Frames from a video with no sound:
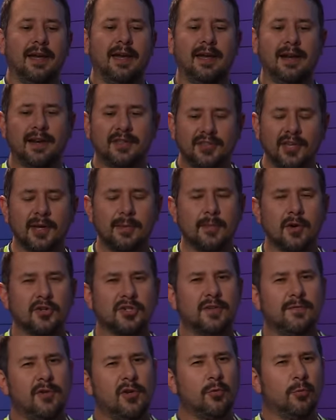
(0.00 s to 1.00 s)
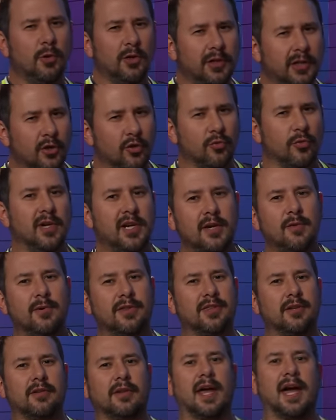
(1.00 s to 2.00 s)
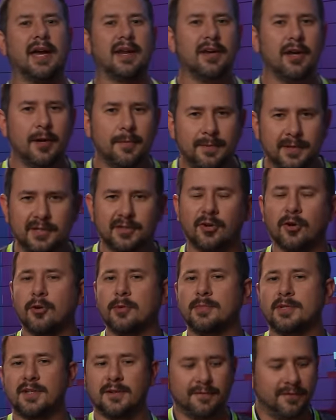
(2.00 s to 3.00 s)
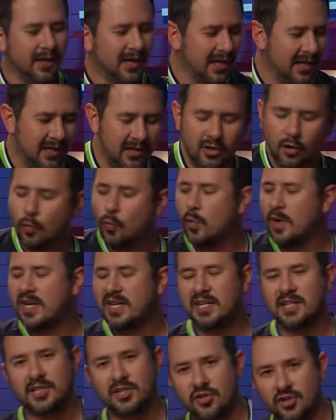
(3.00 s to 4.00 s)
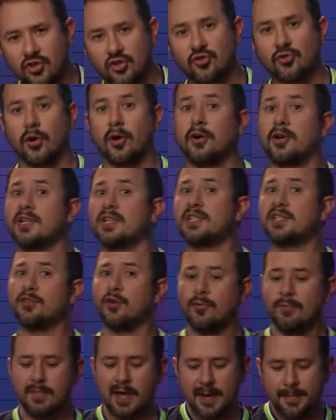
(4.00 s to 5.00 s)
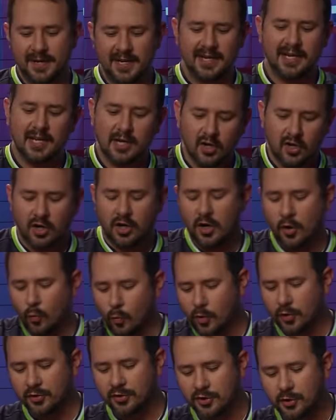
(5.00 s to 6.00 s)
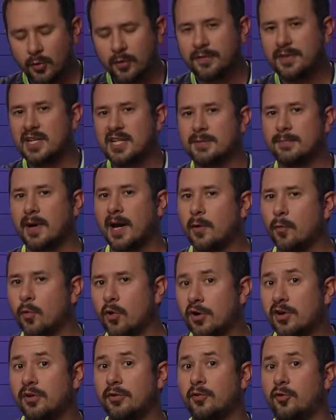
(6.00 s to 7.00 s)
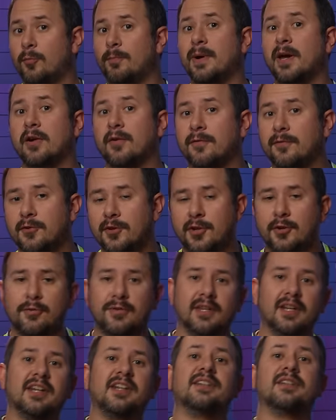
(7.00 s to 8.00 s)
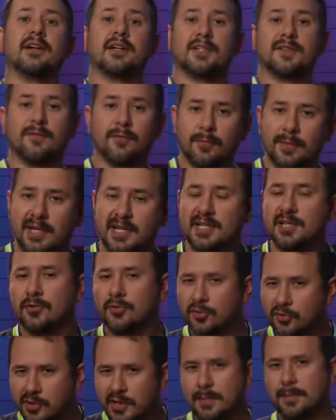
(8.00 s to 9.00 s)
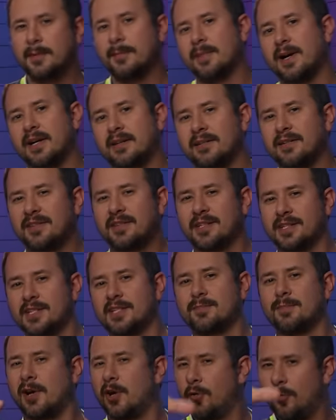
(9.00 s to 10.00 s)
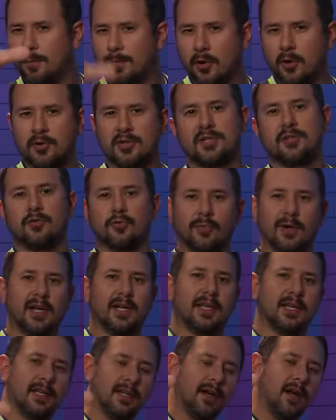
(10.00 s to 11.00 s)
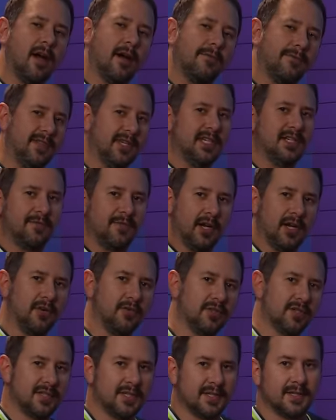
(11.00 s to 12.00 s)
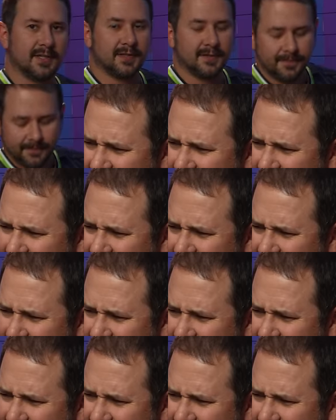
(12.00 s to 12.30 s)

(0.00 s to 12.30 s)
And I think most of you will agree with the lineup in terms of, you know, weakest to strongest, though maybe uh, one or two of these might work a little better for you than it does for me. So do keep in mind that this is my own personal ranking of these fragrances.